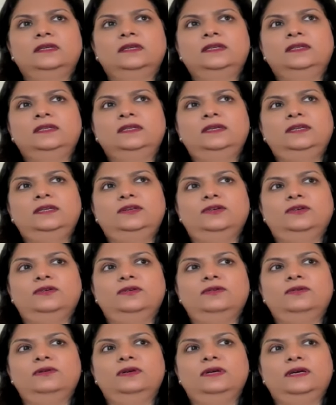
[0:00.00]

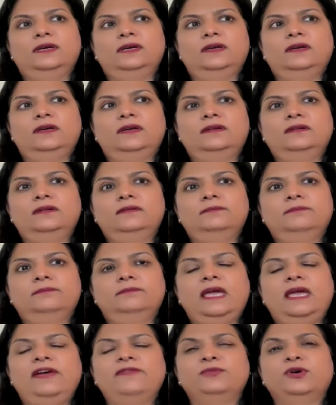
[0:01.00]

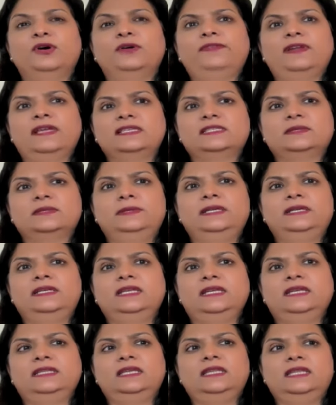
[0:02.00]
have more flexibility,
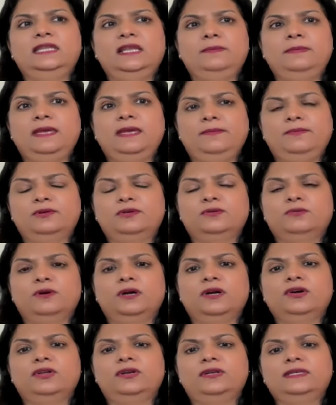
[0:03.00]
and then they'll be able to
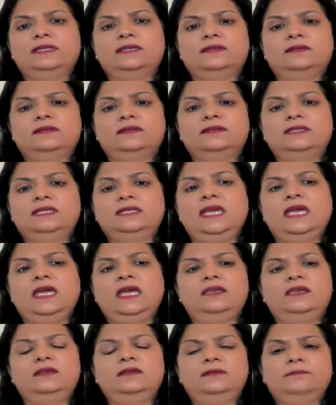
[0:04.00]
work on a
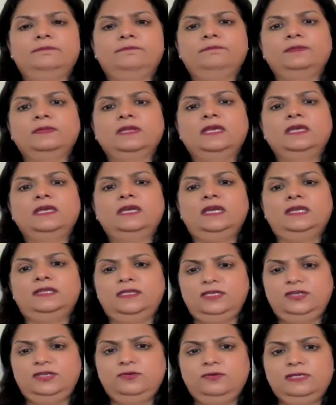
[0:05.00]
TN in
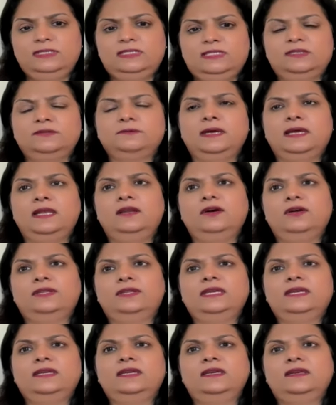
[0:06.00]
the US as well. Or
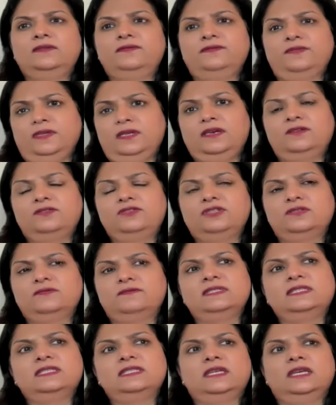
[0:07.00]
if they are just
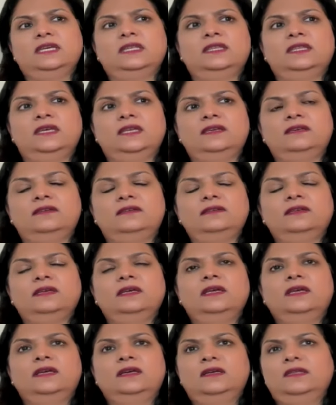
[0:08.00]
visiting, then
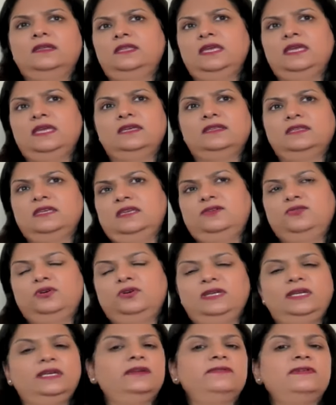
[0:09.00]
they don't
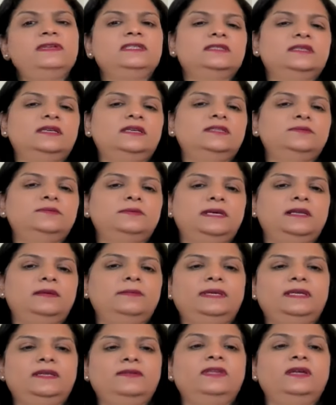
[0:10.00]
need a visa as well.
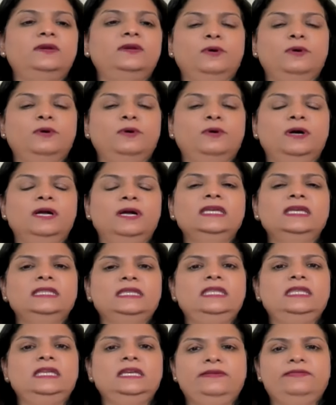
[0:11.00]
But if they're working, then they
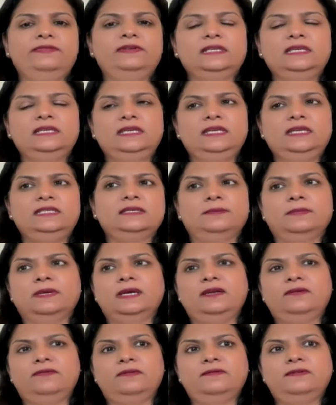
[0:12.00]
definitely need some kind
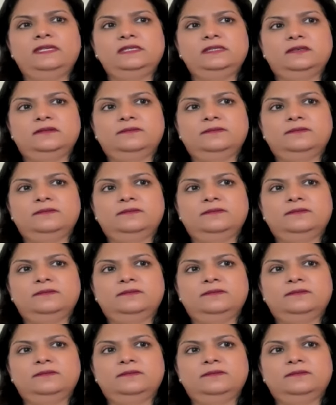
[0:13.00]
of a visa.